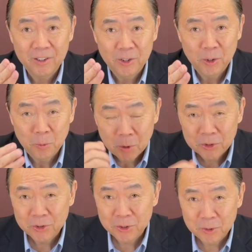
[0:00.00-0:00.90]
You want
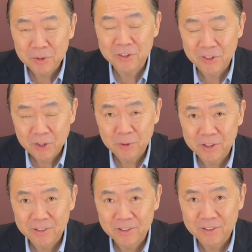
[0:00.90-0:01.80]
to know the secret?
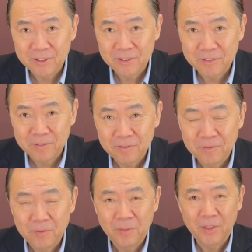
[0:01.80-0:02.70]

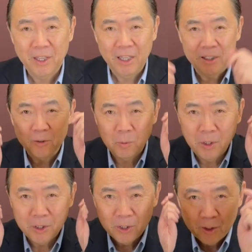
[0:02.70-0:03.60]
It's
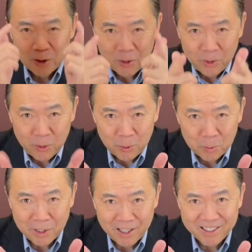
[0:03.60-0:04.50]
what you
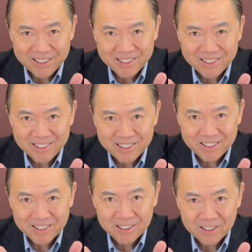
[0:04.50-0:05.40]
like.
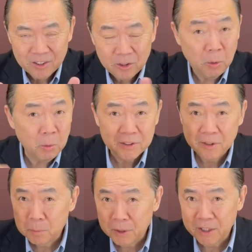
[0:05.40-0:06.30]
Not what
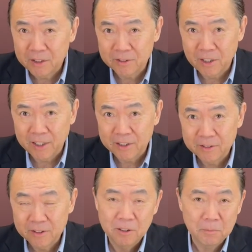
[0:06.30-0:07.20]
somebody else likes,
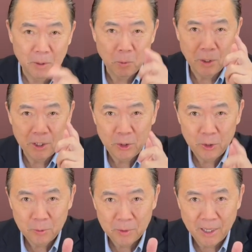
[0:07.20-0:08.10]
but what
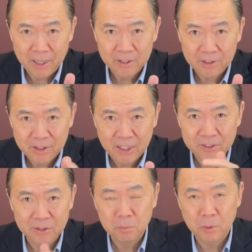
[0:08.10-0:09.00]
you like.
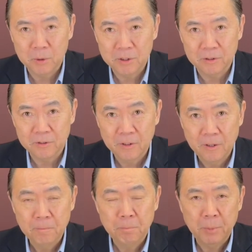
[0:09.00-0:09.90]
That's important,
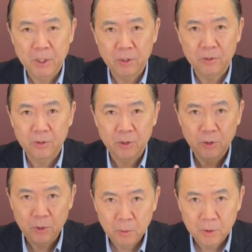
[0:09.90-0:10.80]
because
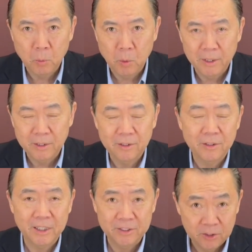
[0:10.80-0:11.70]
you are the one
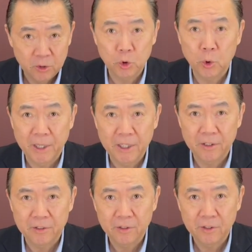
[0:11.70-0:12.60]
that's enjoying it.